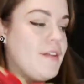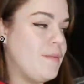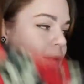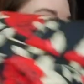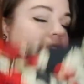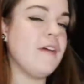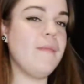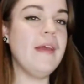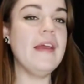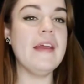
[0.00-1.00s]
at the
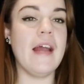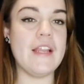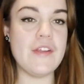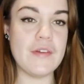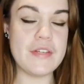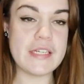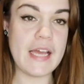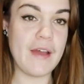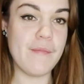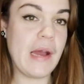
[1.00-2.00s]
bottom, and you can just
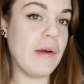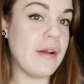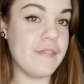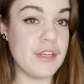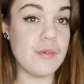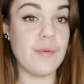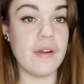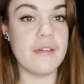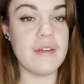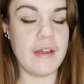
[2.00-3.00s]
hem however you
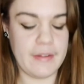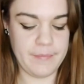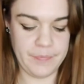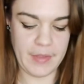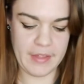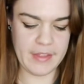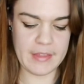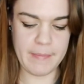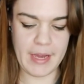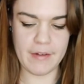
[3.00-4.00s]
want. I
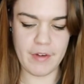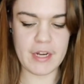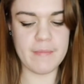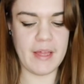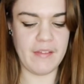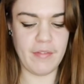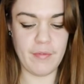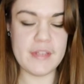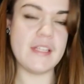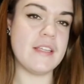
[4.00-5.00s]
think the pattern recommends
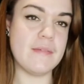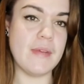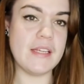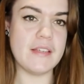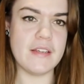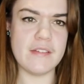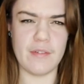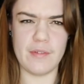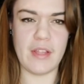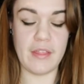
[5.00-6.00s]
3
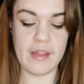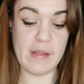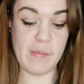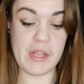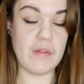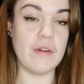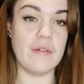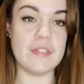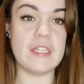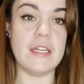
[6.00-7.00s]
centimetres or something, but you can
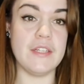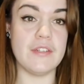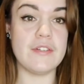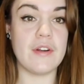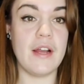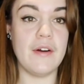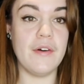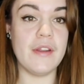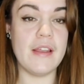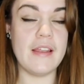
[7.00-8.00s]
obviously just try it
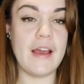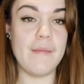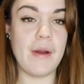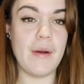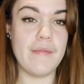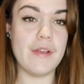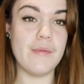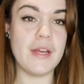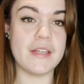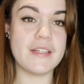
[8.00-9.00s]
on and then hem however
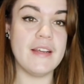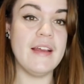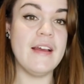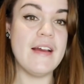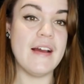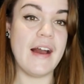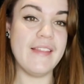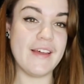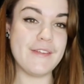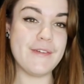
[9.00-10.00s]
you wish.
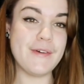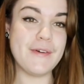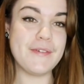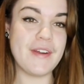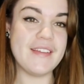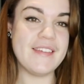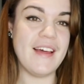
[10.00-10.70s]
And that's your dress